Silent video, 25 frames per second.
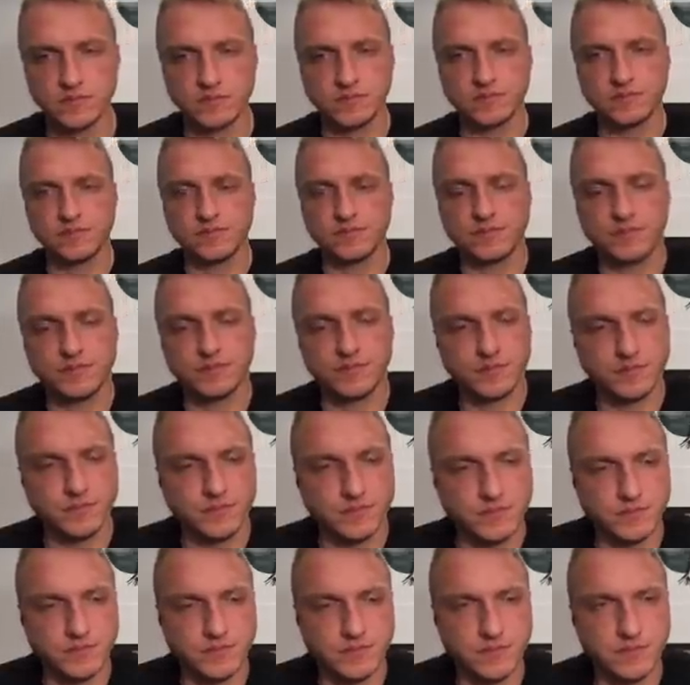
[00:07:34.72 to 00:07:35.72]

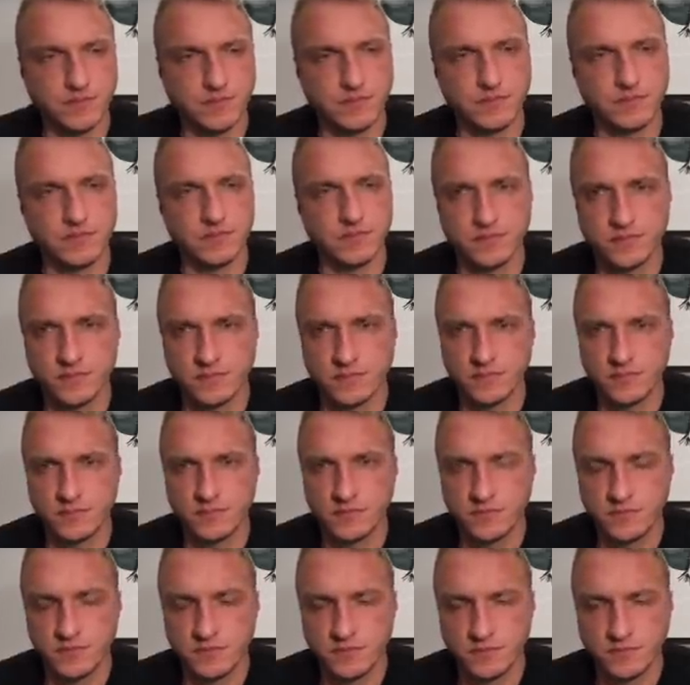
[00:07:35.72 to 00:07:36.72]

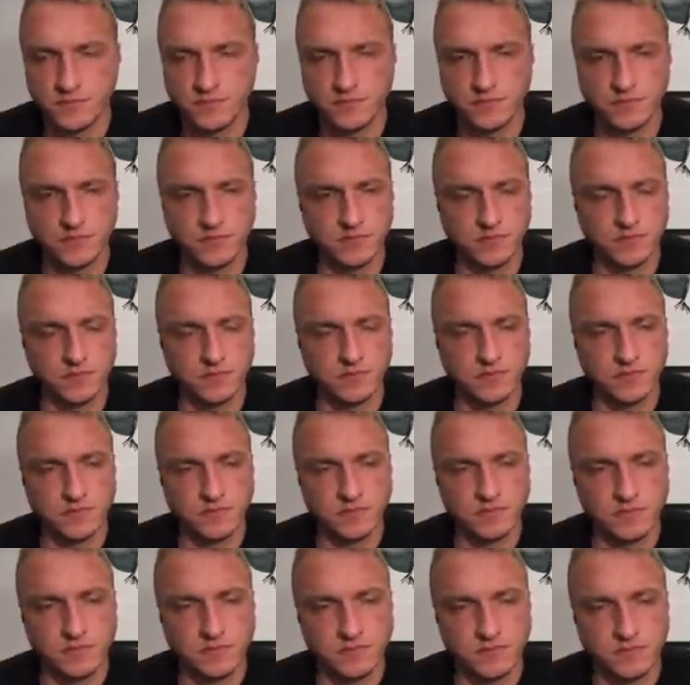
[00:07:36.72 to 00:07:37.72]

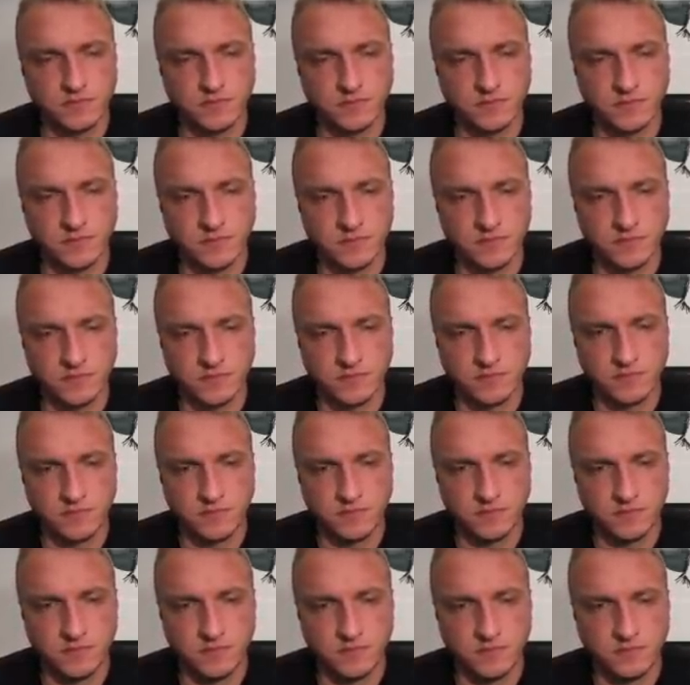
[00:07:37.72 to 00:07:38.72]

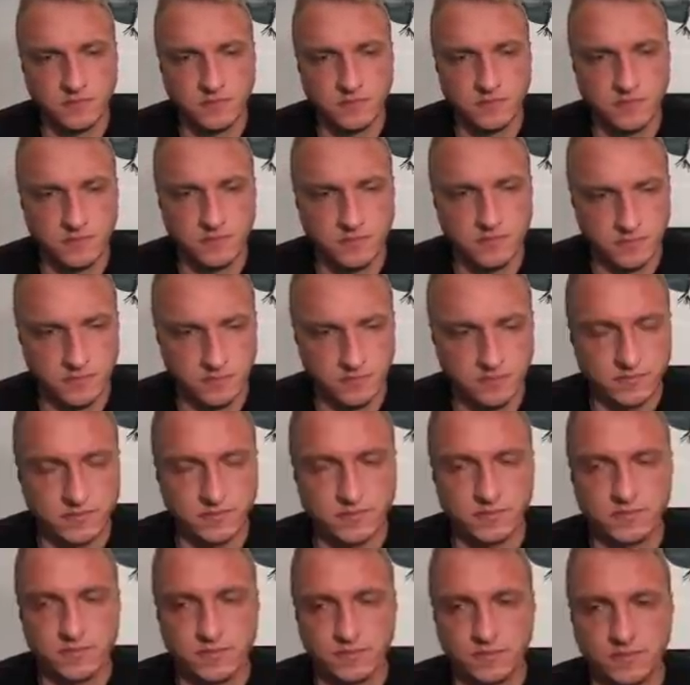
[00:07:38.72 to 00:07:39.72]

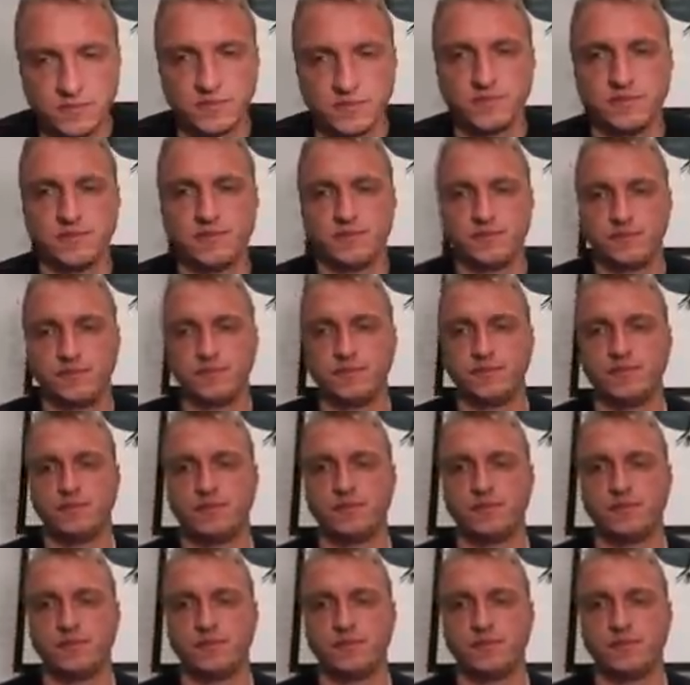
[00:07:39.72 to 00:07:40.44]
This person isn't speaking.